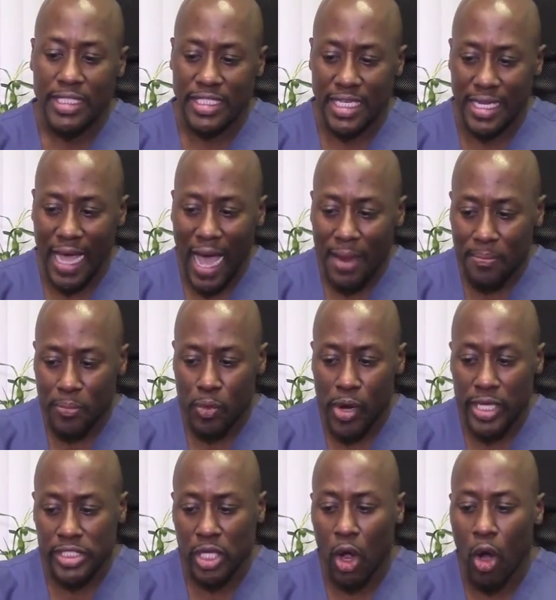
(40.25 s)
to not
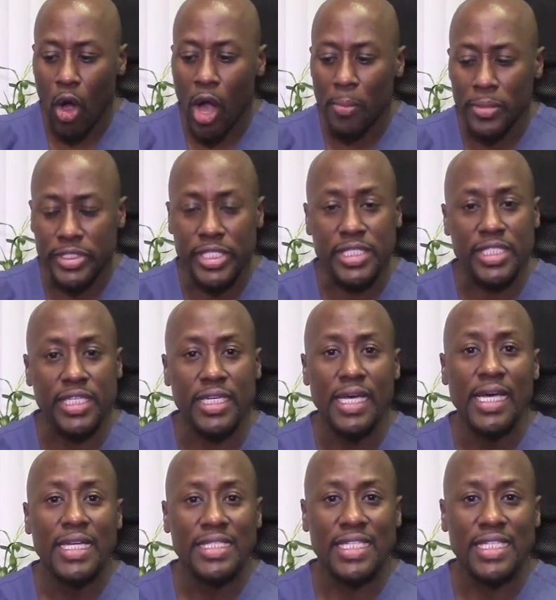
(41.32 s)
press hard, but just to